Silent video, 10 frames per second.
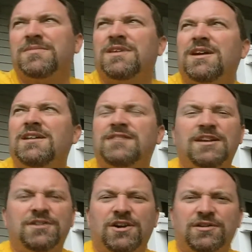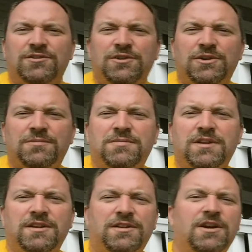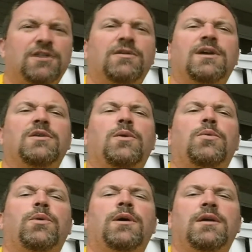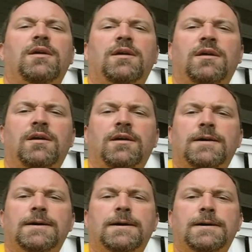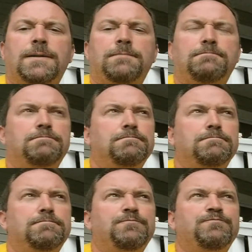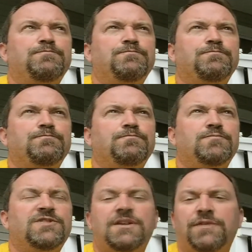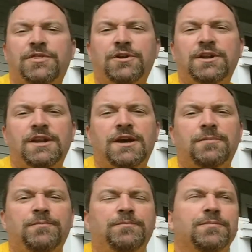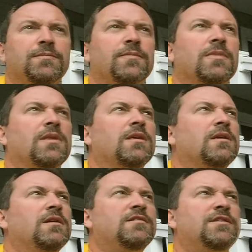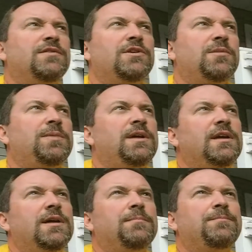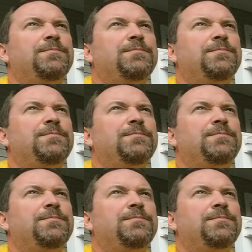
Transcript: Uh, it's getting dark sooner. It's getting dark around um, 7:30 now. 7:30 p.m.